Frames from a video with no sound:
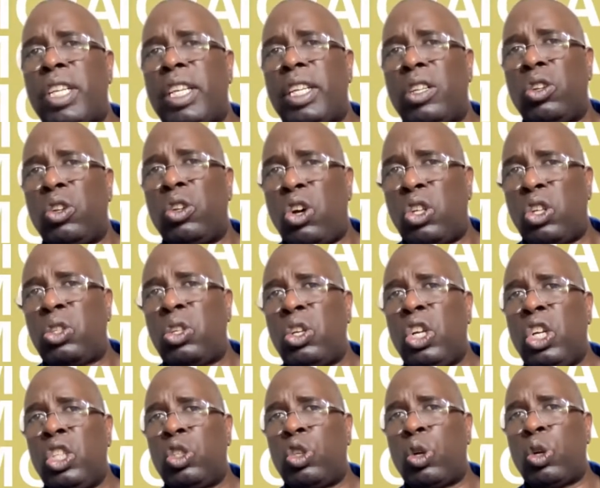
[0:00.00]
and not
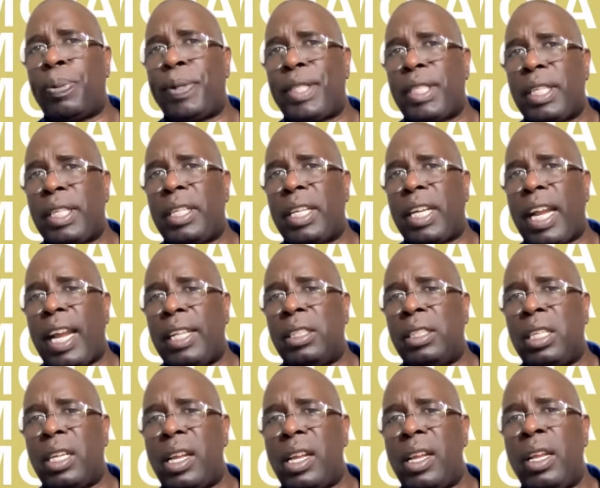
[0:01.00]
to represent the
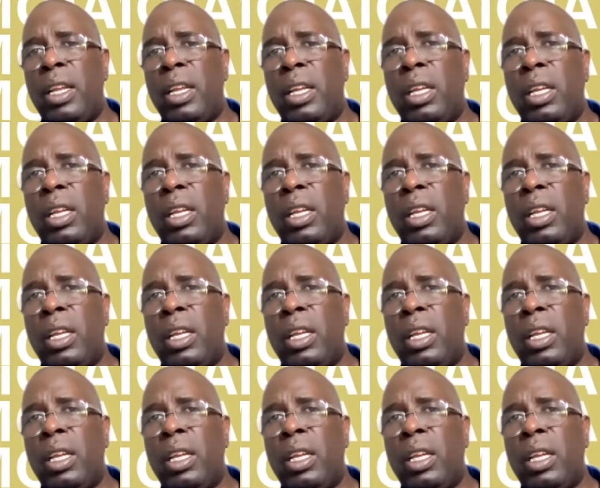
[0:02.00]
country